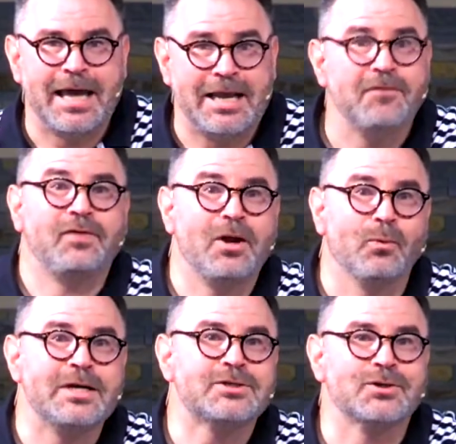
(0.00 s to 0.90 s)
And if
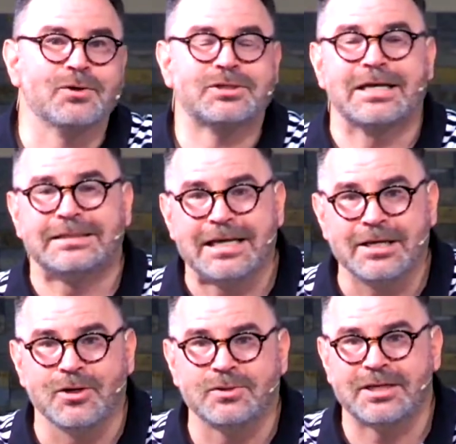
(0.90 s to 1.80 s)
their research
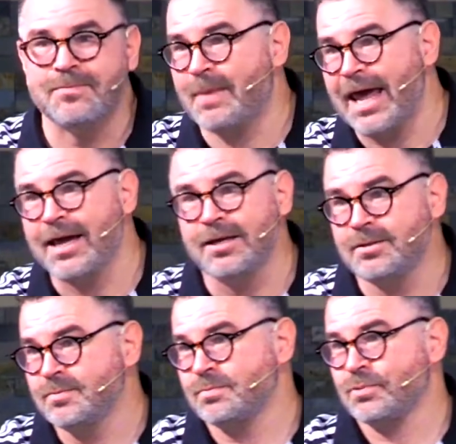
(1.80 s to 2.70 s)
continues, it
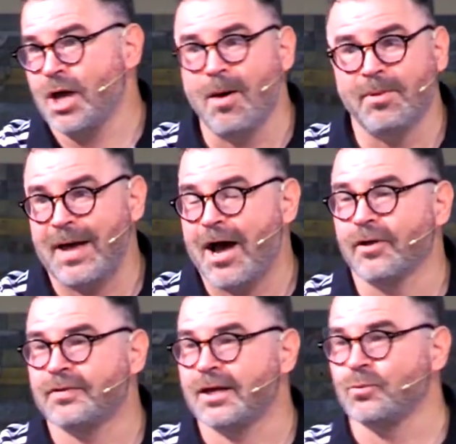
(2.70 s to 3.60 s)
may come
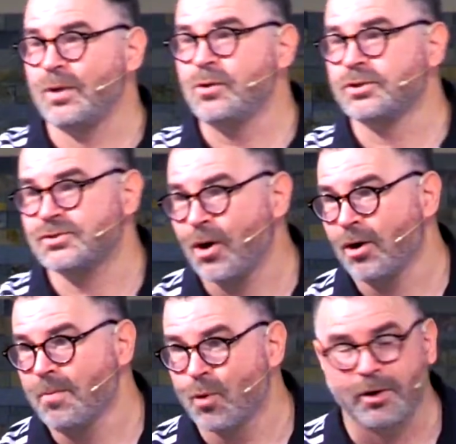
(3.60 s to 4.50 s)
about that we
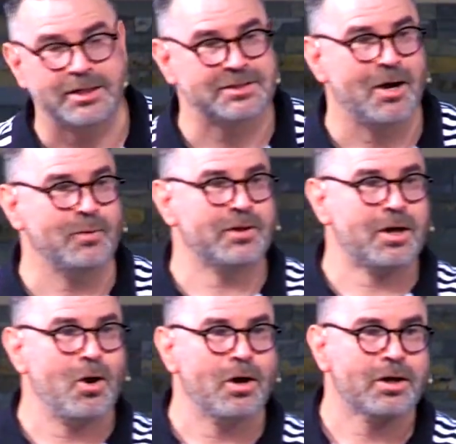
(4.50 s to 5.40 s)
start our mornings not with
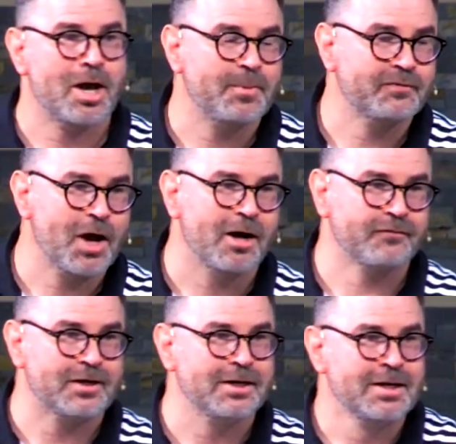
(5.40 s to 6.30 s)
a cup of
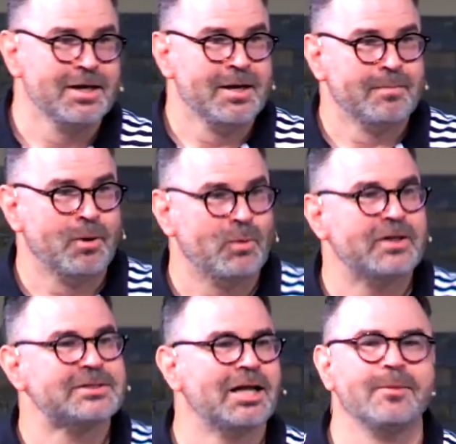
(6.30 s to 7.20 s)
coffee, but
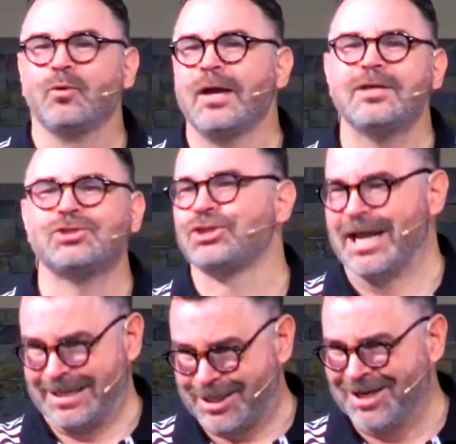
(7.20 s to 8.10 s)
with a telomerase
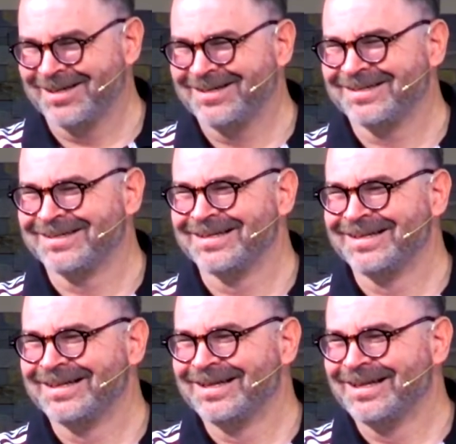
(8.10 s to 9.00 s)
shake.
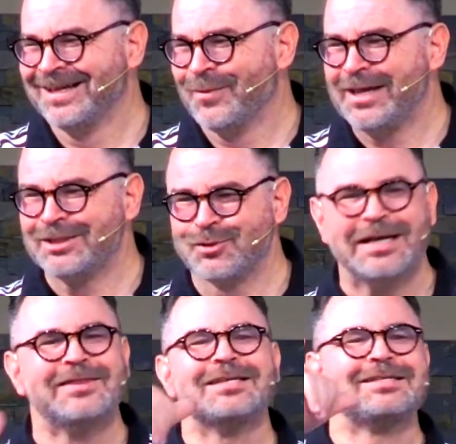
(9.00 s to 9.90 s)
We can
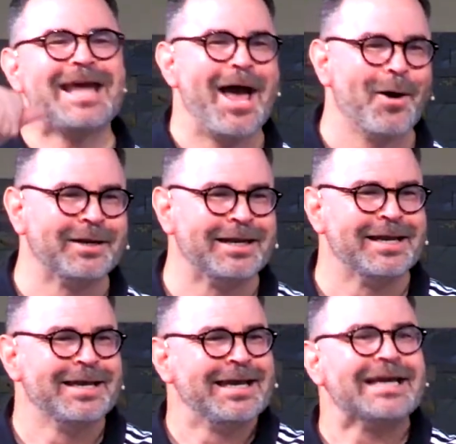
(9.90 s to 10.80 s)
drink this down
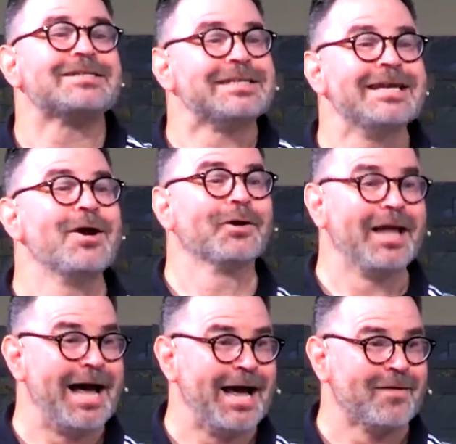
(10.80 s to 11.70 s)
and extend
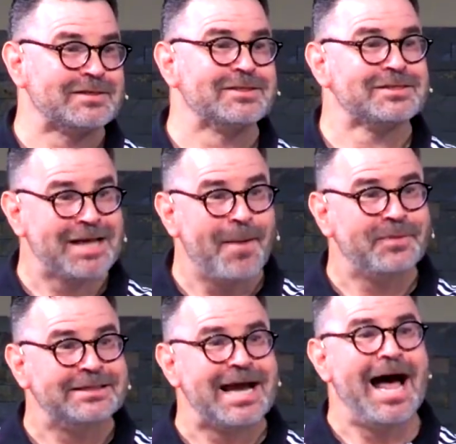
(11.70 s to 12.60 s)
our lives and
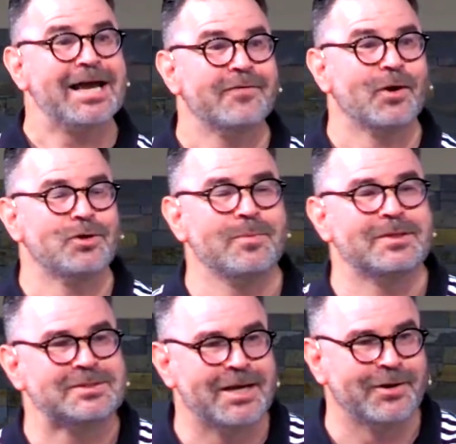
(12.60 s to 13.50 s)
stop the dying
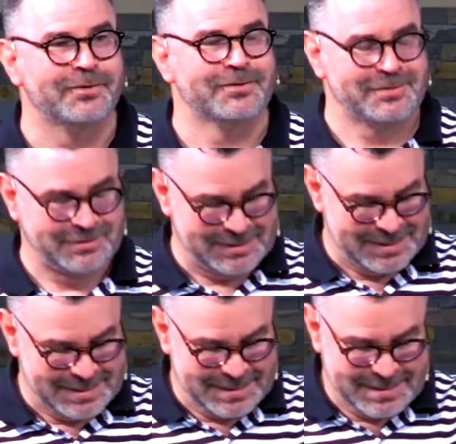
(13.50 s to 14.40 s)
human cells.
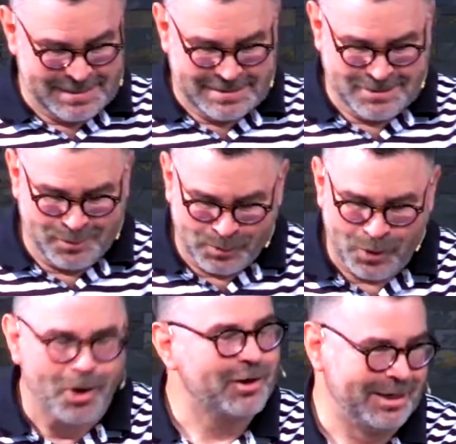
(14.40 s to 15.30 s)
Well,
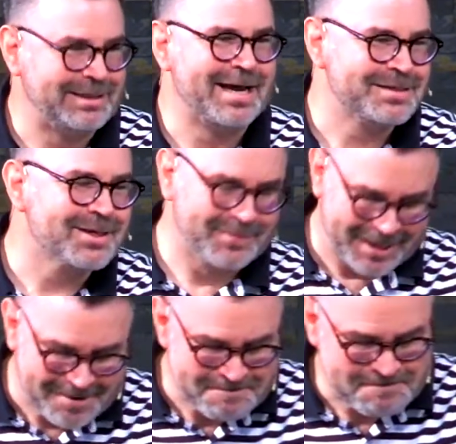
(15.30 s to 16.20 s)
we're all going to die
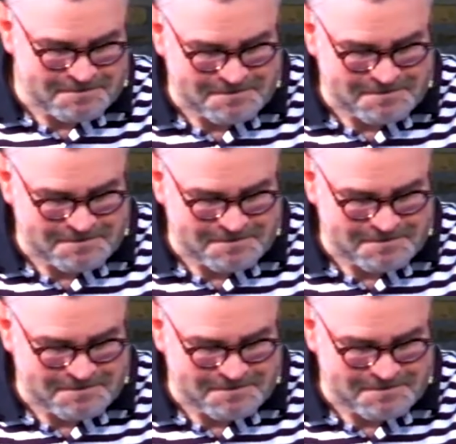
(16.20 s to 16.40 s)
someday.